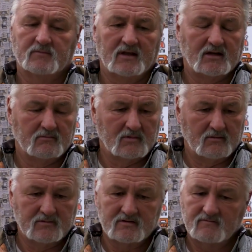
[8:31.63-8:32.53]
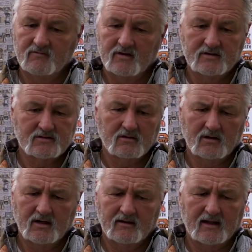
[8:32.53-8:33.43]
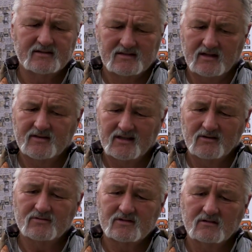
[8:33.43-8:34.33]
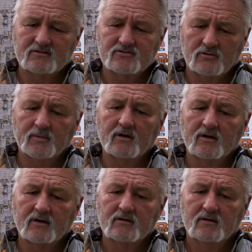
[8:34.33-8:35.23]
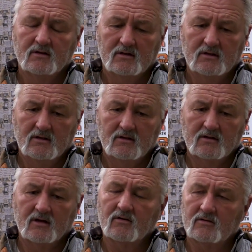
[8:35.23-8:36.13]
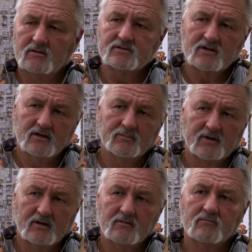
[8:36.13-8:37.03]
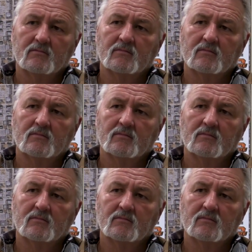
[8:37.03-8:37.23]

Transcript: and I'm just very sorry, I think it was still a Schulmerich Carillons company